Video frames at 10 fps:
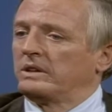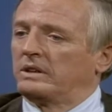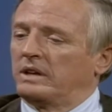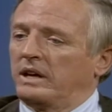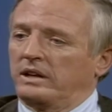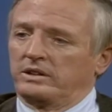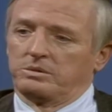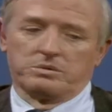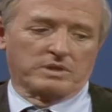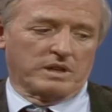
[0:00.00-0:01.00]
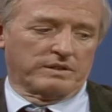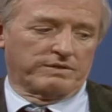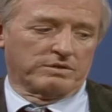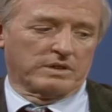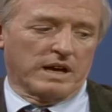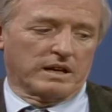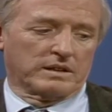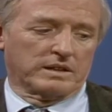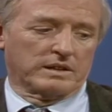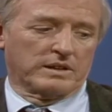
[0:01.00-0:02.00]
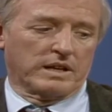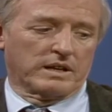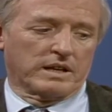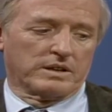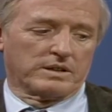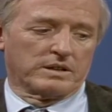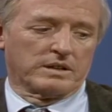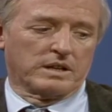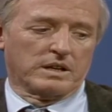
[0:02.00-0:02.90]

uh, and as a result of frugality and dedication,